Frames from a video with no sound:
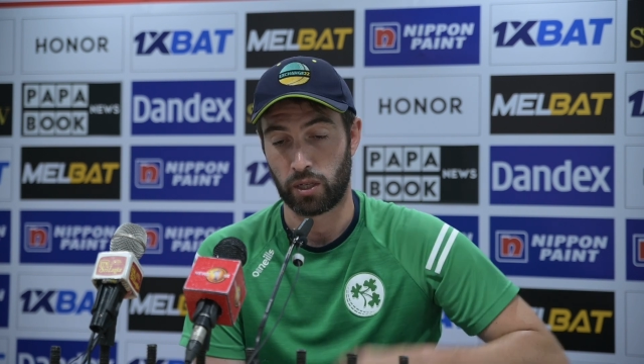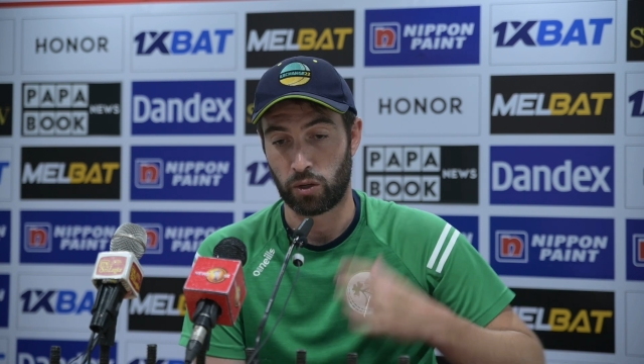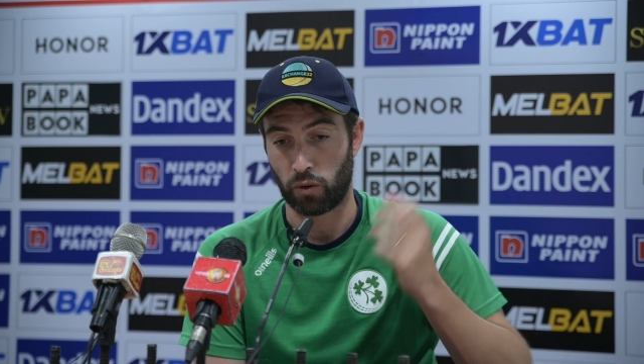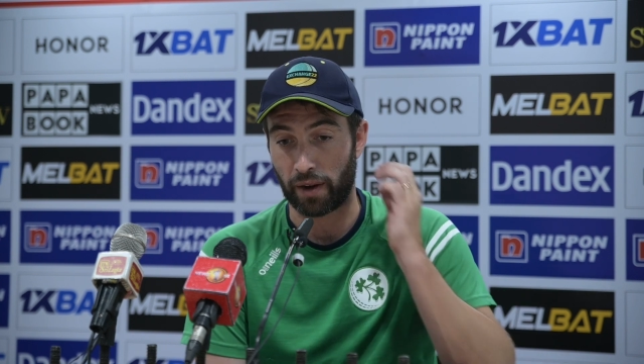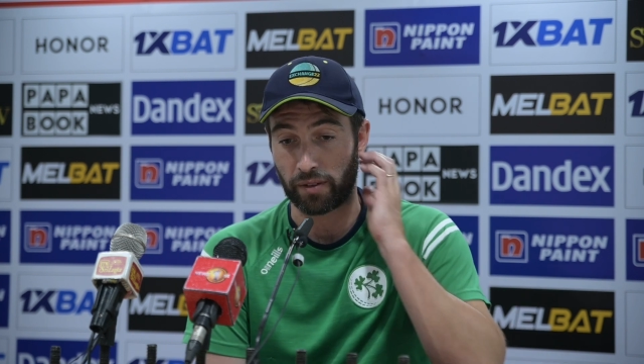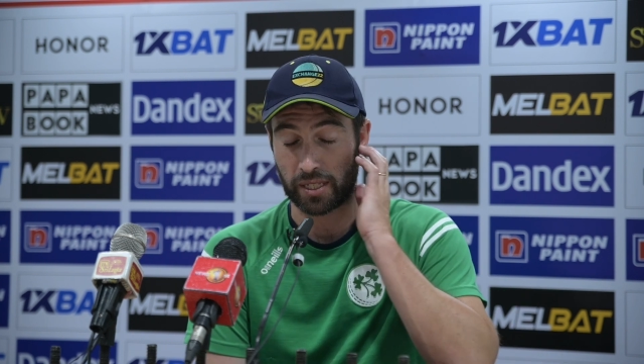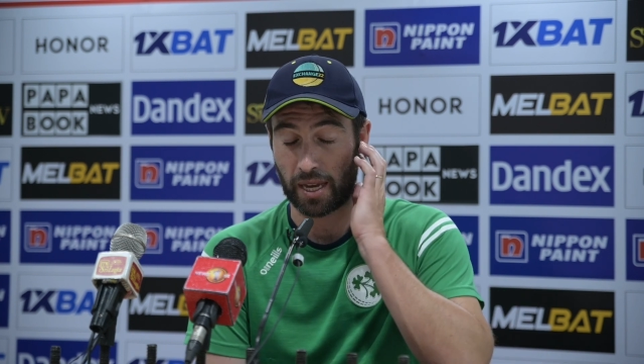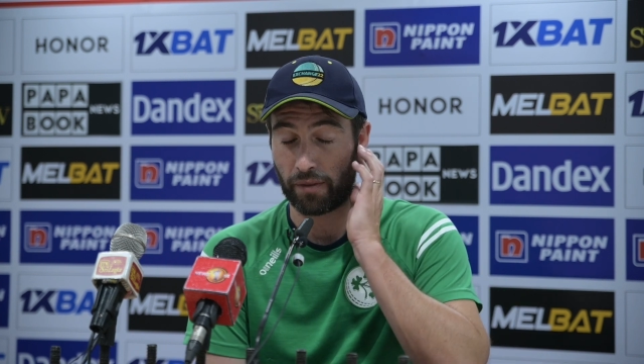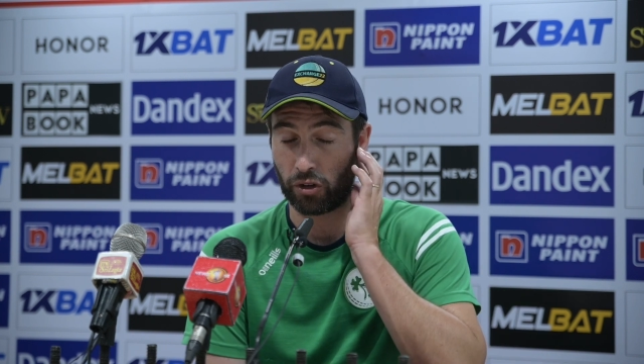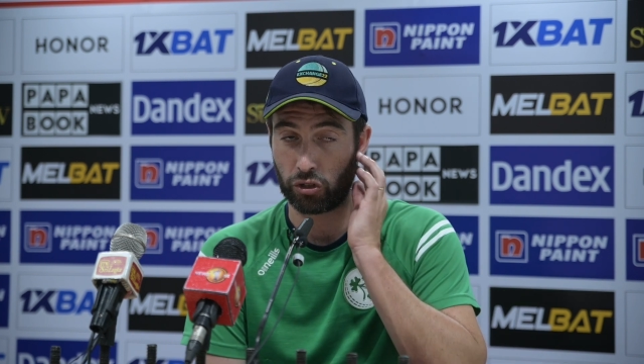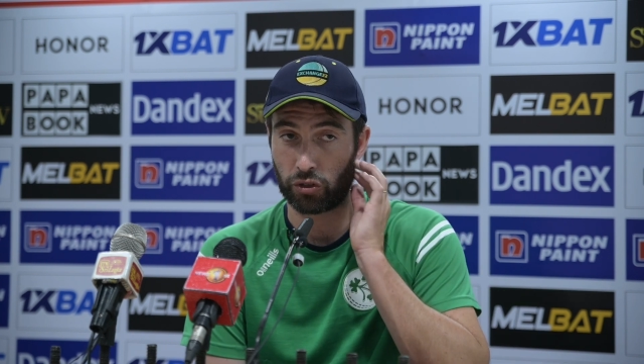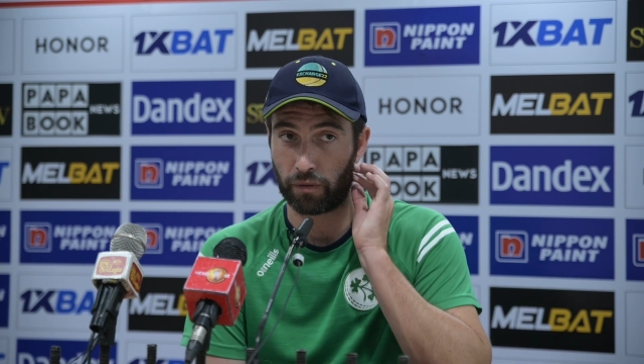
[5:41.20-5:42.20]
whatever,
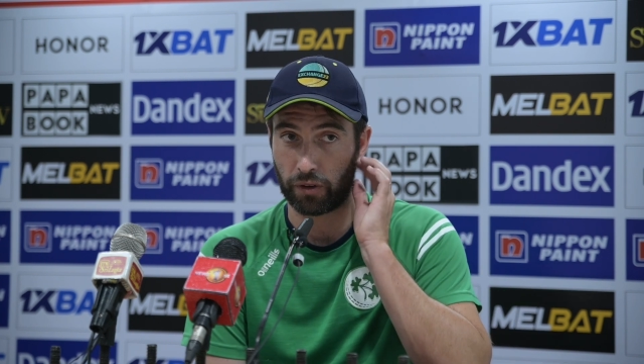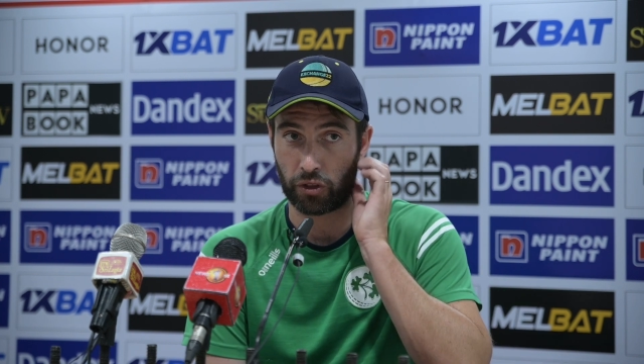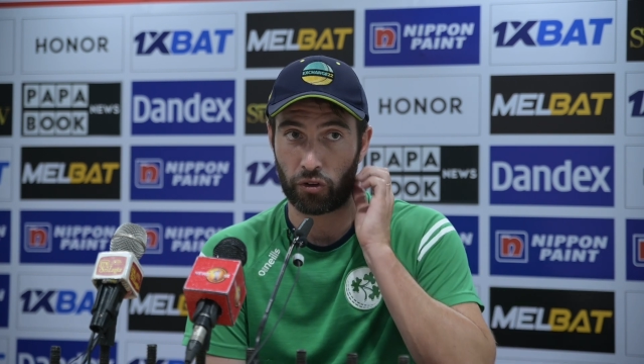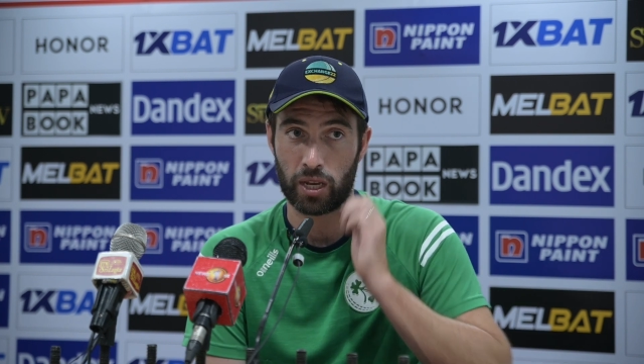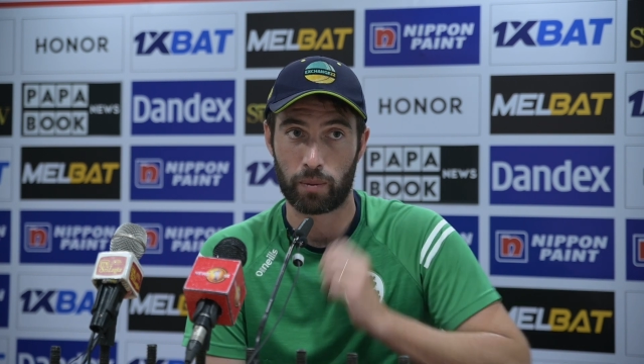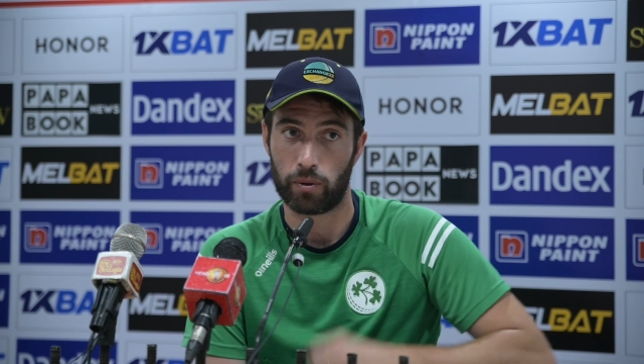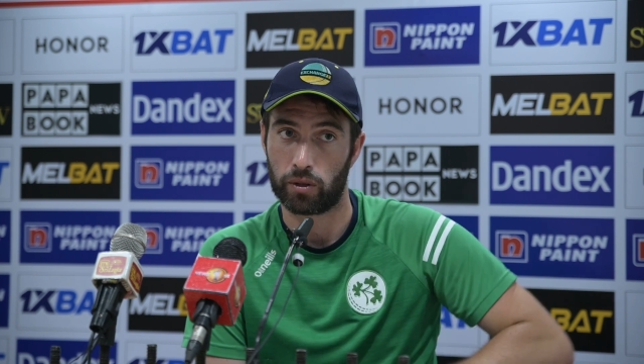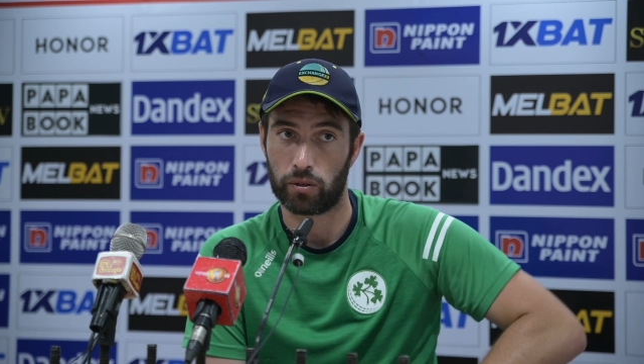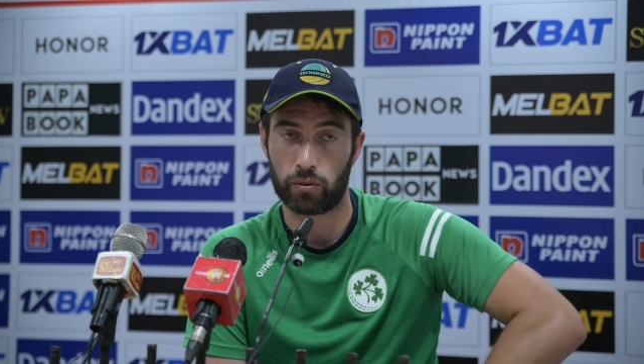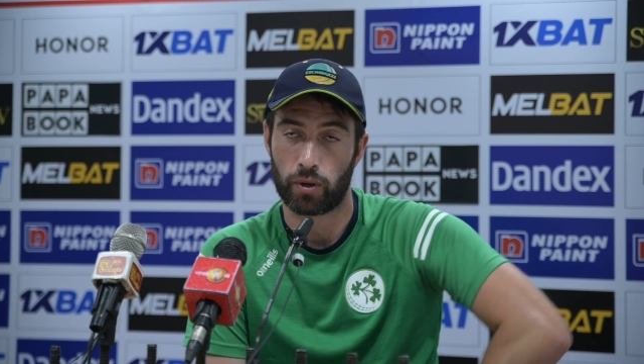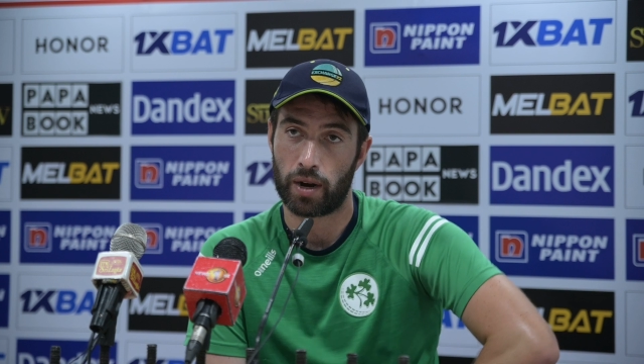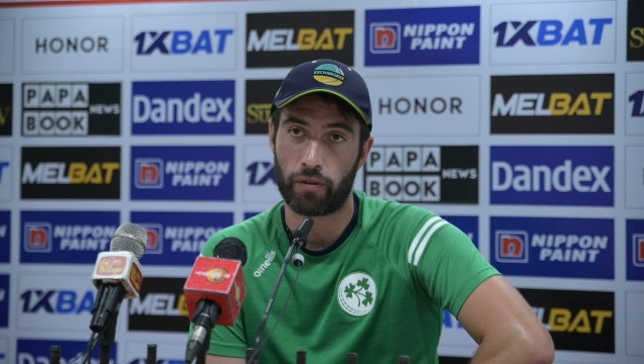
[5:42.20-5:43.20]
700 for three, but
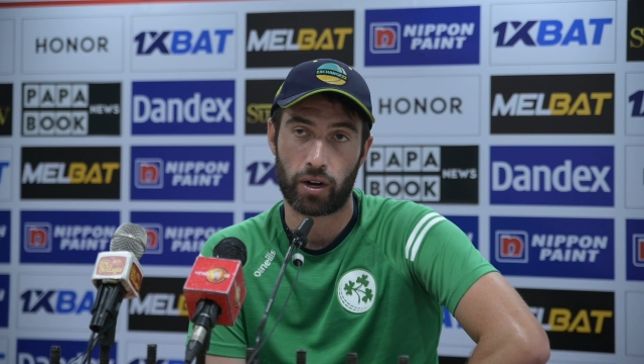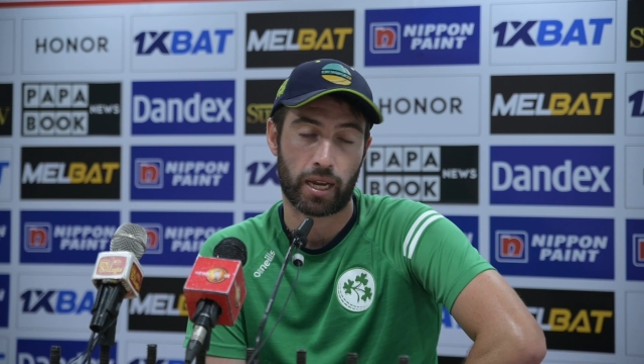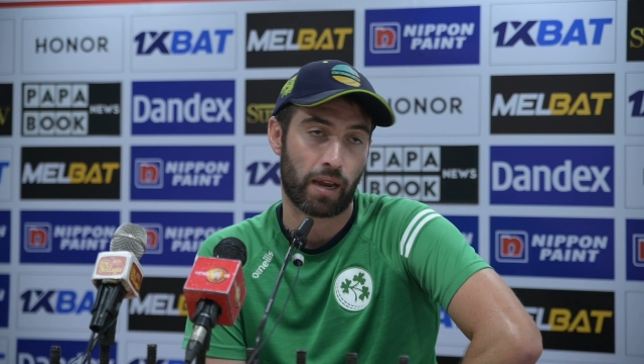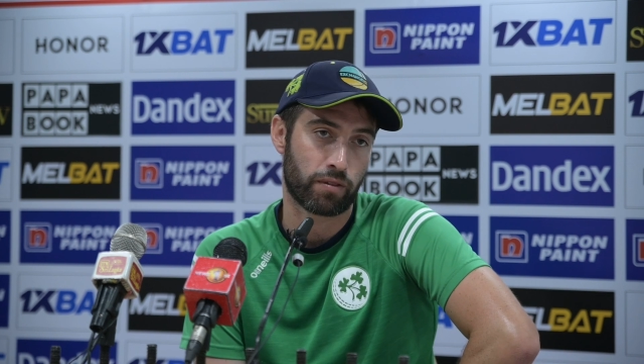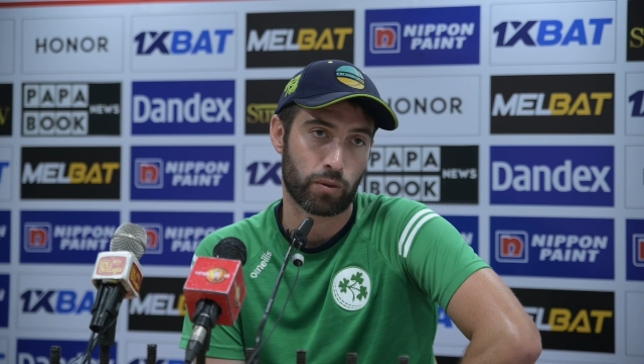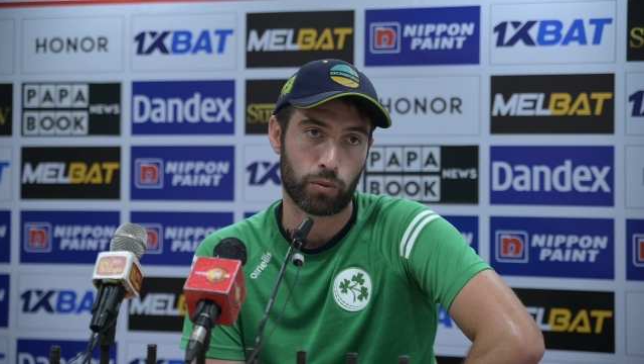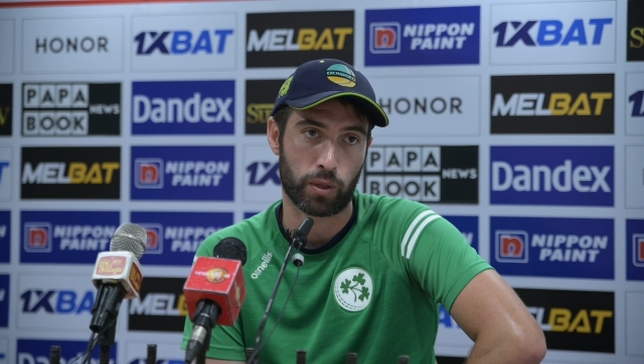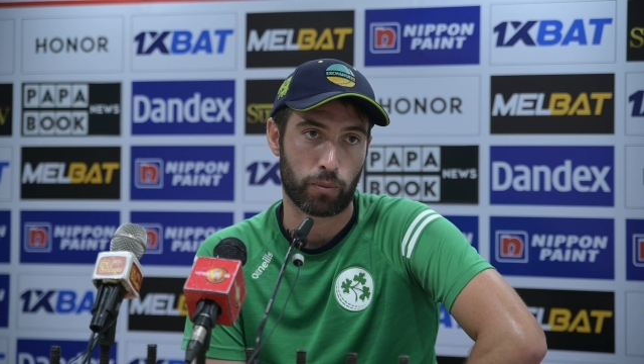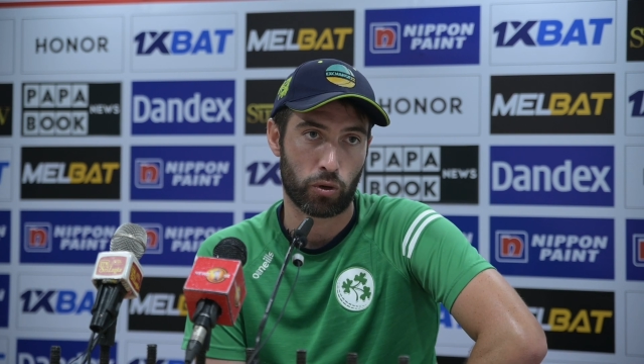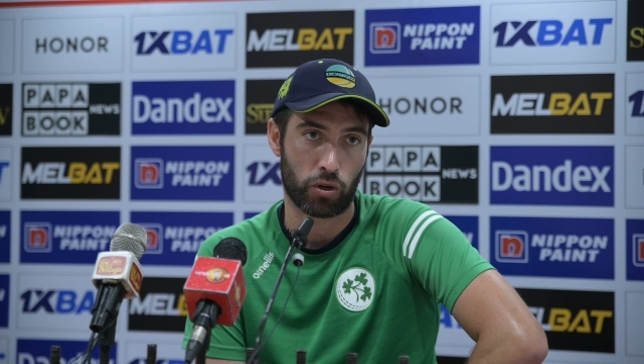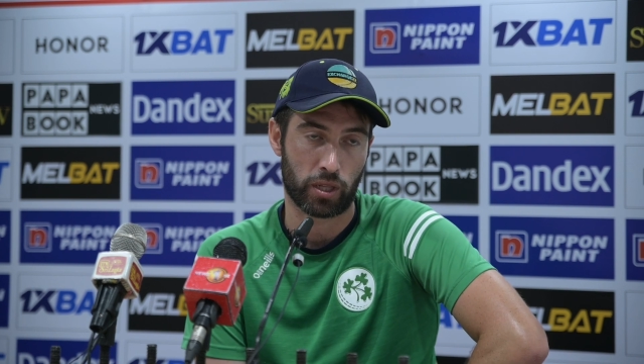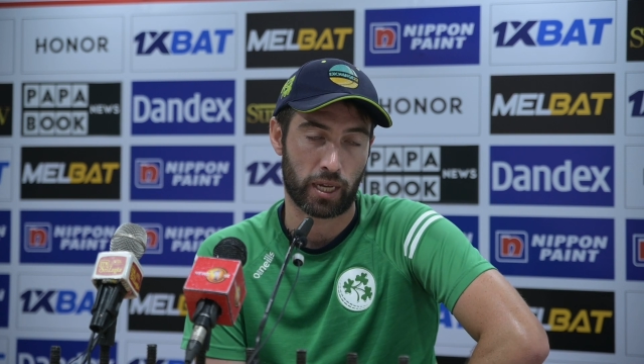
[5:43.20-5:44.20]
whenever I gave someone the ball,